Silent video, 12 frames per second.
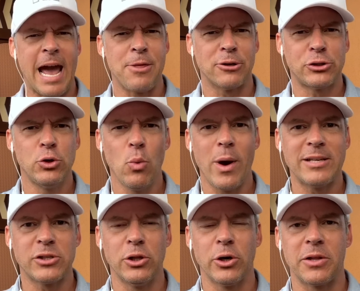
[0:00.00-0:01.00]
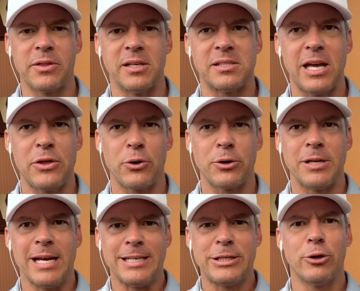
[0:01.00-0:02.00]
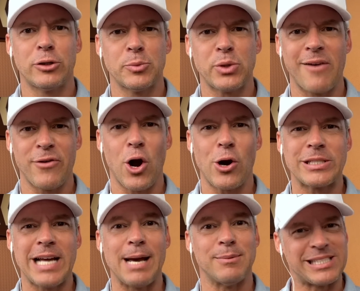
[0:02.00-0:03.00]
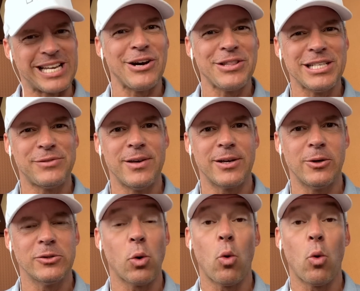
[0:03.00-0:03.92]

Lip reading: And there's two ways to look at this. Either dealerships are having a hard time selling these vehicles,